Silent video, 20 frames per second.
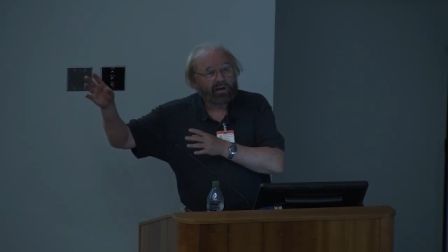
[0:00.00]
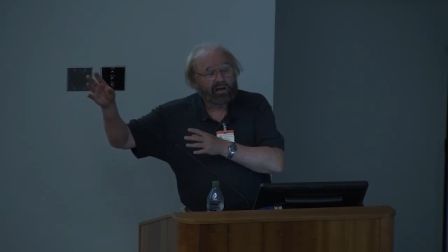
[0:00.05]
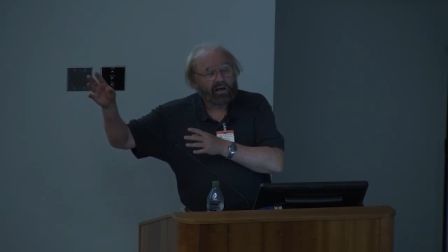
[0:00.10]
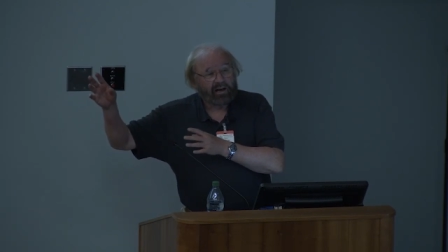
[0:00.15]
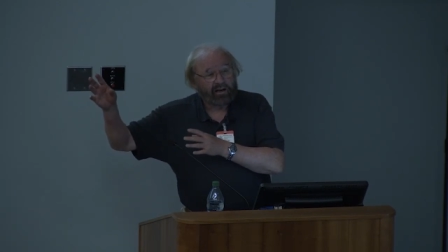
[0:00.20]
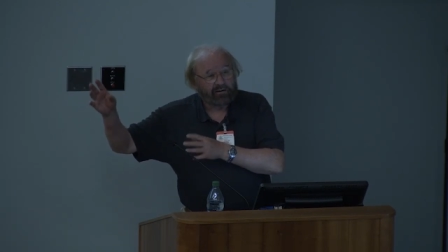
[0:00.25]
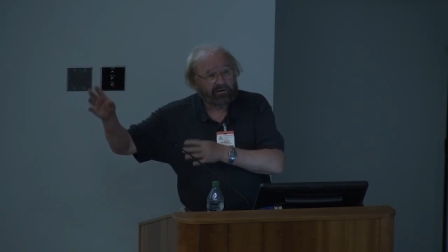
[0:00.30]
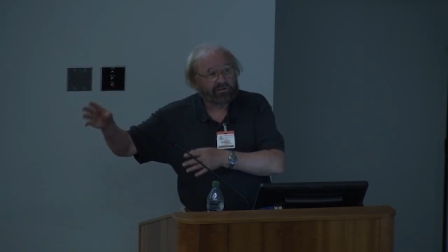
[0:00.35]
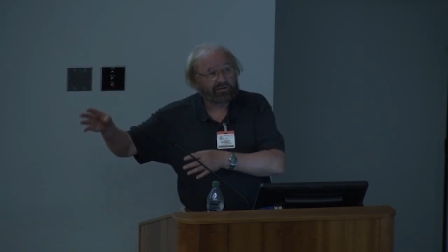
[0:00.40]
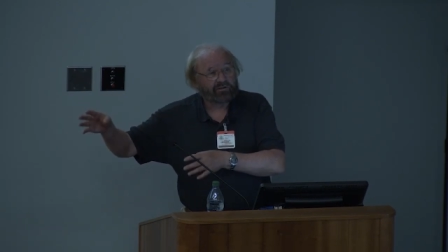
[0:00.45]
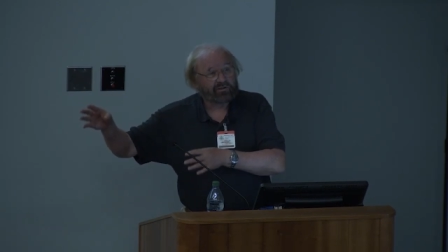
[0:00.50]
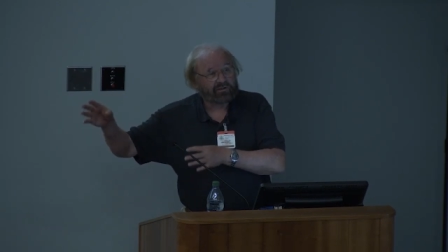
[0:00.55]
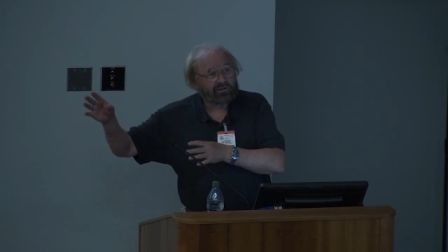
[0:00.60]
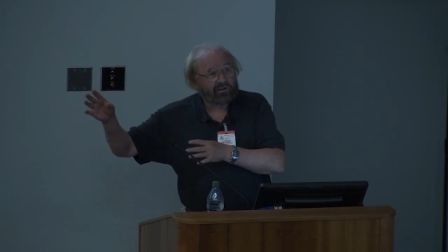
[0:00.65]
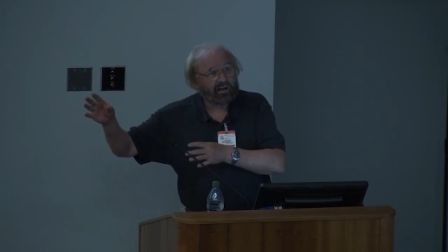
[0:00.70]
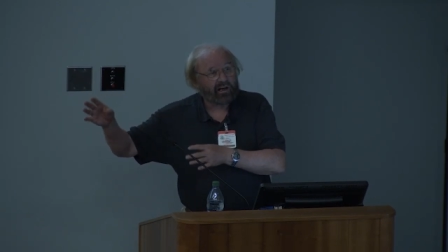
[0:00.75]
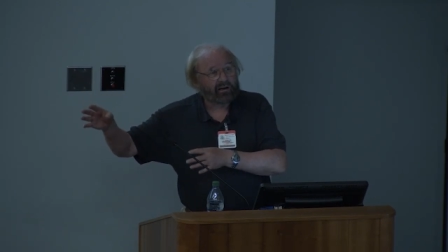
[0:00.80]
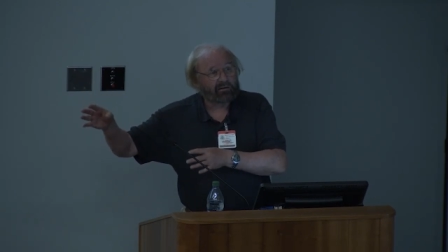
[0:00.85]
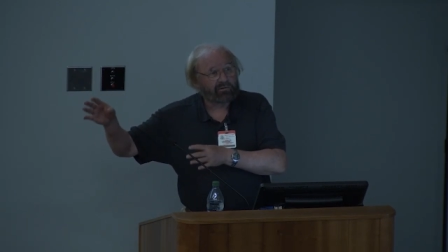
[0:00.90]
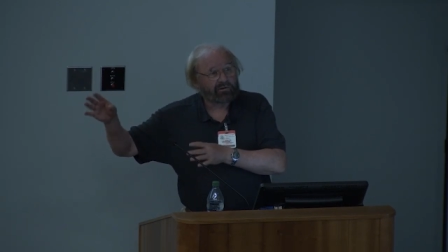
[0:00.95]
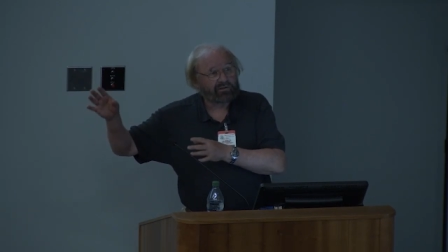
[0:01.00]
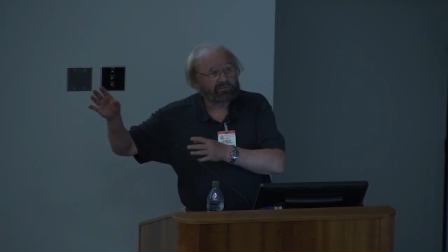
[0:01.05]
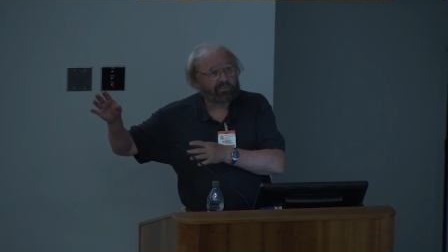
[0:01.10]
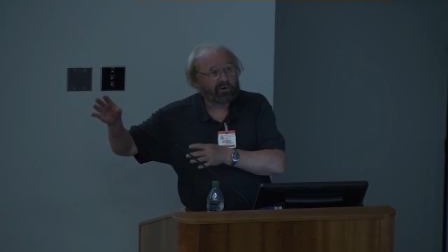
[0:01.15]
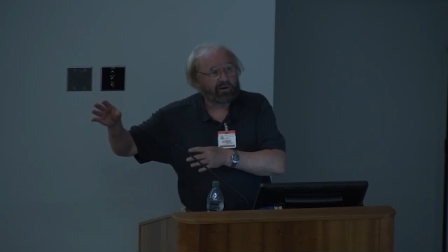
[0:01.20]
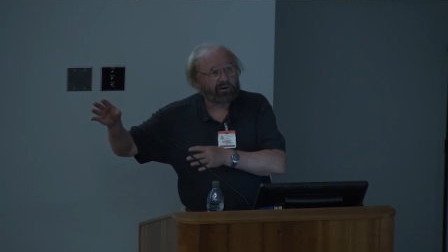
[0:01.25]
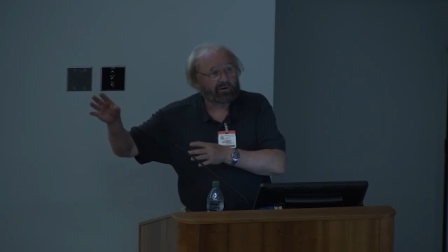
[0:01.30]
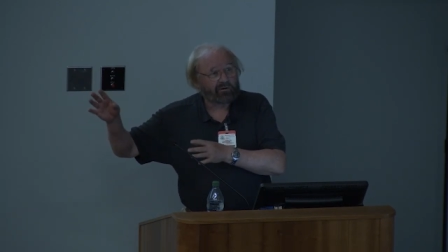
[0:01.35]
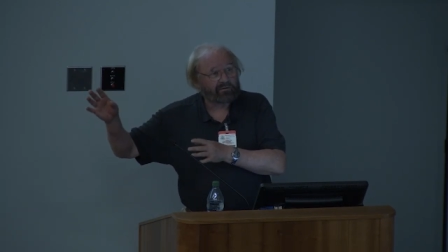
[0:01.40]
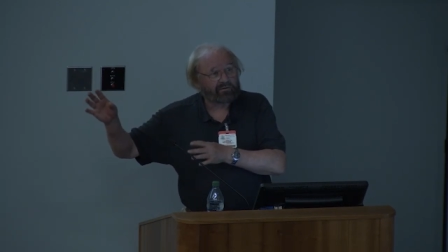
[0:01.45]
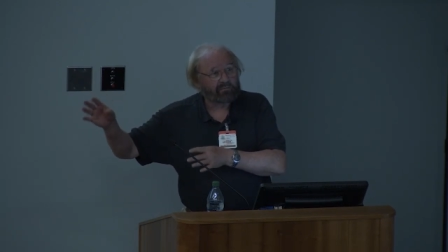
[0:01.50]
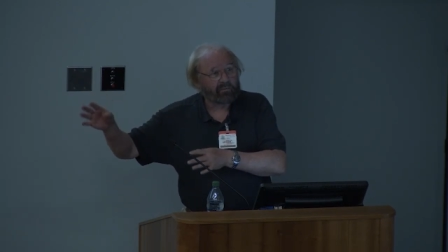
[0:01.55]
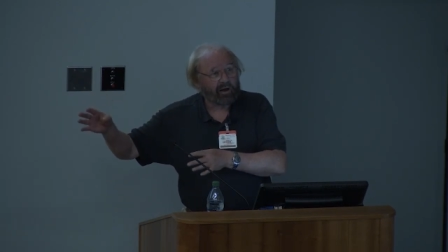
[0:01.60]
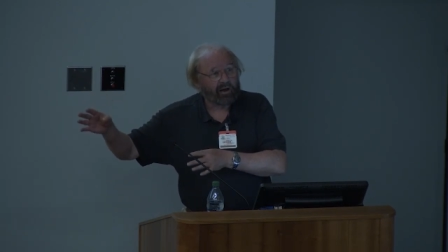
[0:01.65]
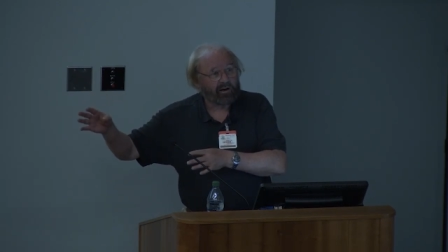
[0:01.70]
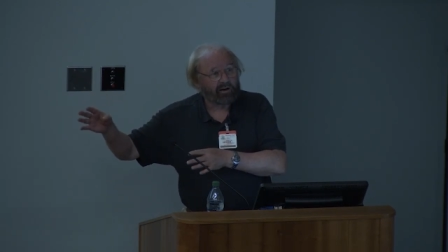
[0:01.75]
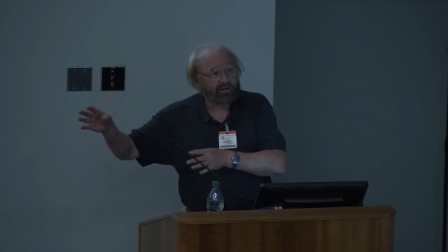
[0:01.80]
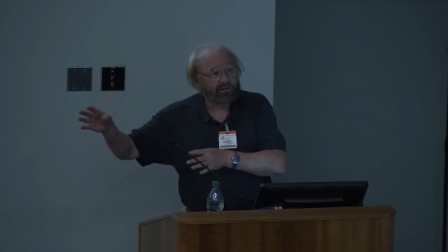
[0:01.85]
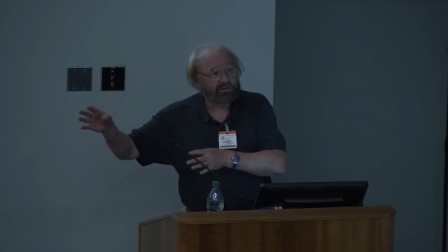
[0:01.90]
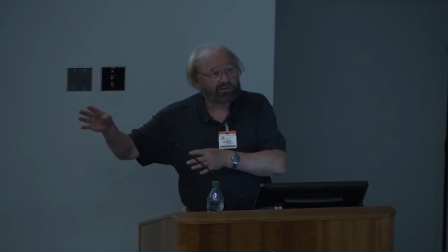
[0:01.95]
heritage language speaker of
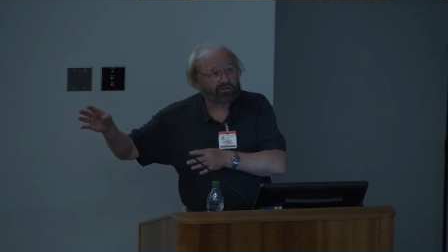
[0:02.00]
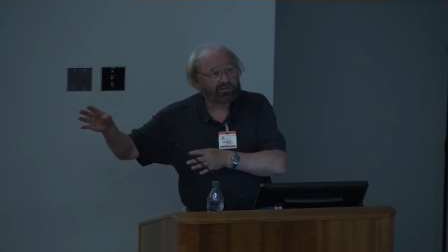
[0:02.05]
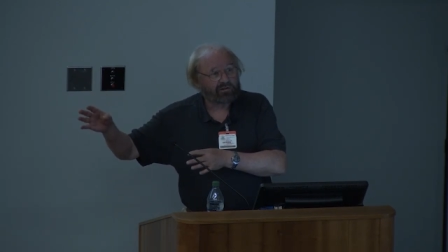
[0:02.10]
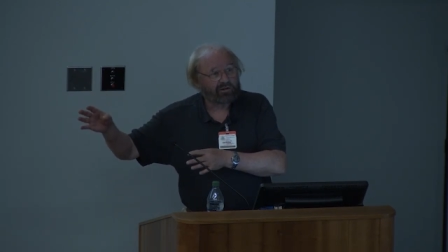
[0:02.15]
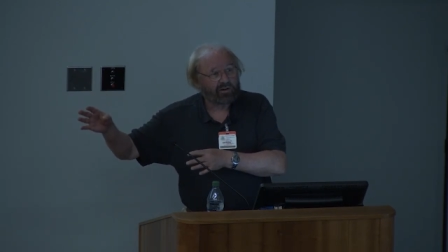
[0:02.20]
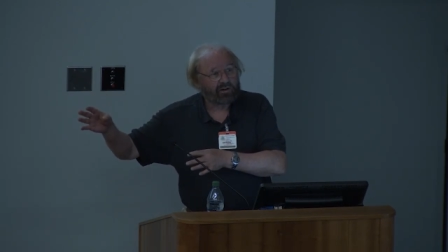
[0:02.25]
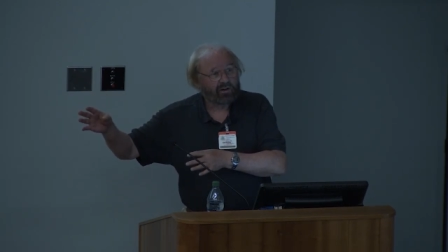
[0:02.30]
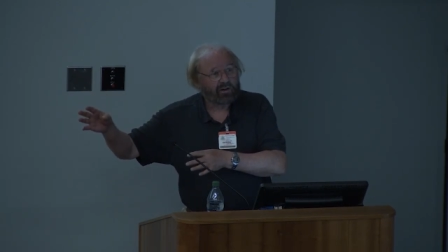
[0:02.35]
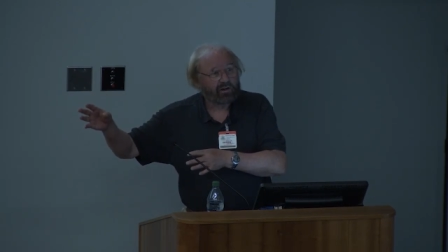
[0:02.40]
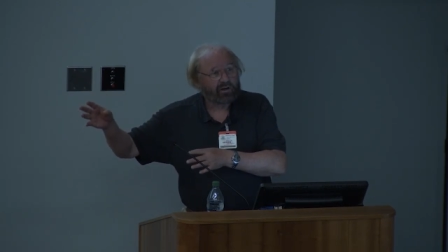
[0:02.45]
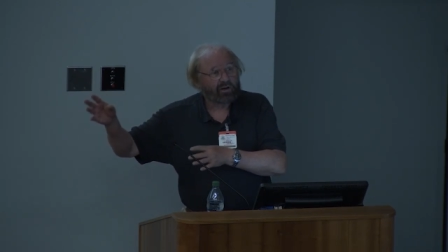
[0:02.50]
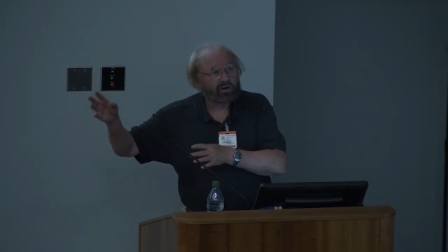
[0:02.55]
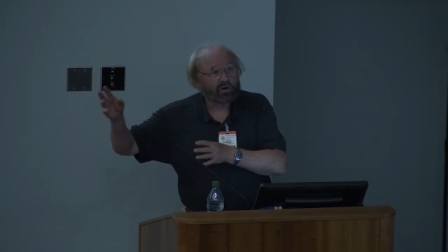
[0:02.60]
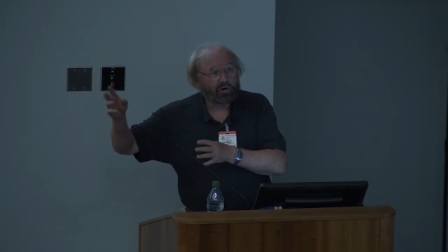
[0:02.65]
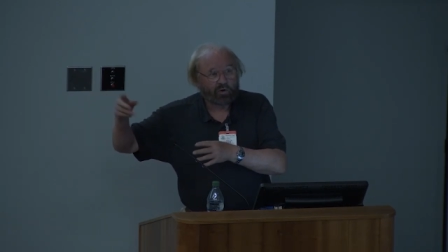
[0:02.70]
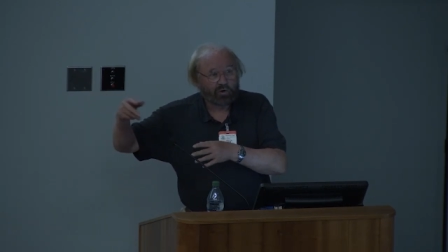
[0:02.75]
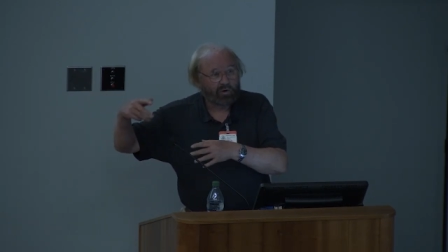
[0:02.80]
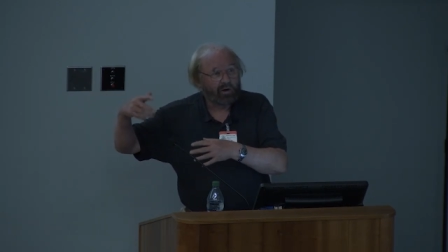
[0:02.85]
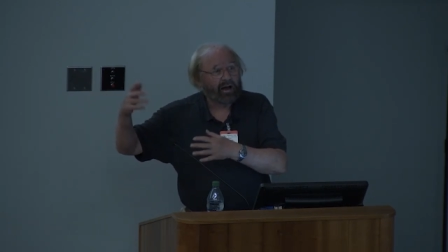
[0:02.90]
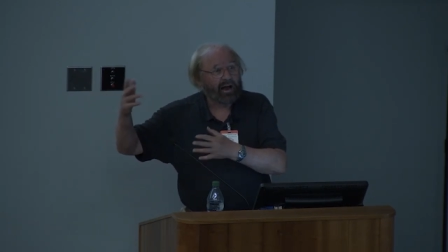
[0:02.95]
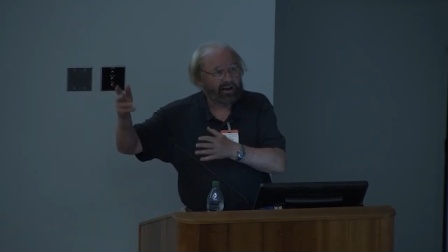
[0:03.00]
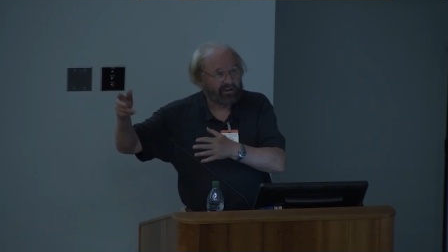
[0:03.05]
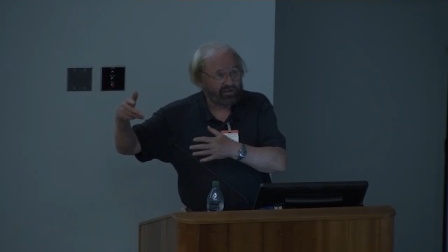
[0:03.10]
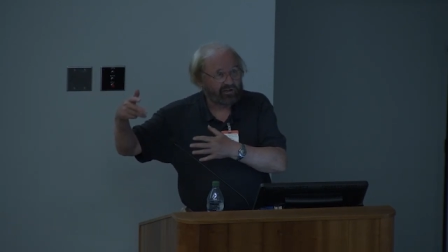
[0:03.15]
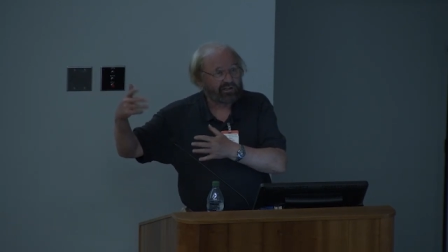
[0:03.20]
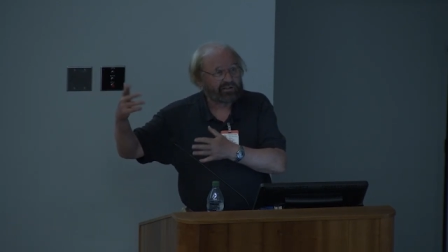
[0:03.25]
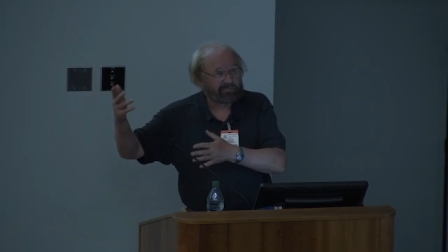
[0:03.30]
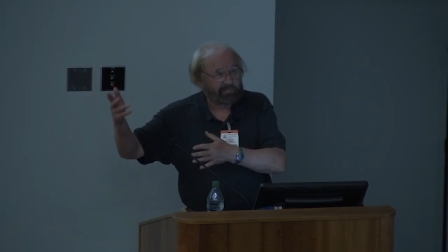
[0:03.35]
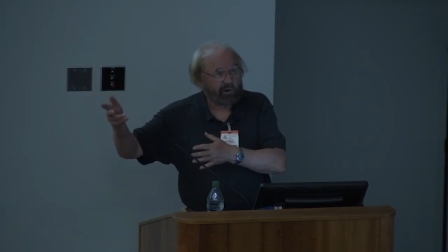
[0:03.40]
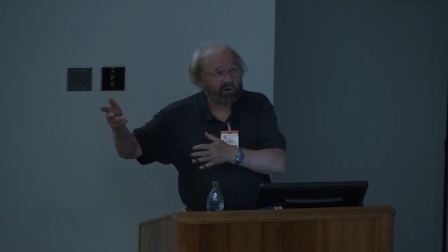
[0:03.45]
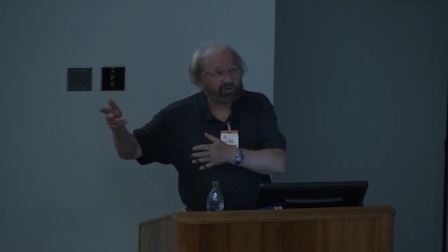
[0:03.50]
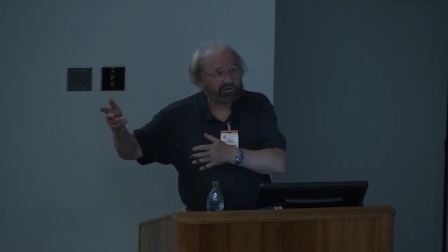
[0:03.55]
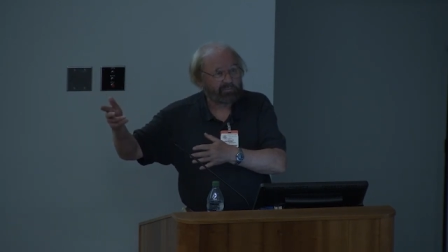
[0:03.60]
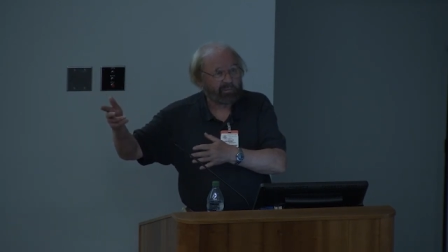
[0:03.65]
Spanish who actually spoke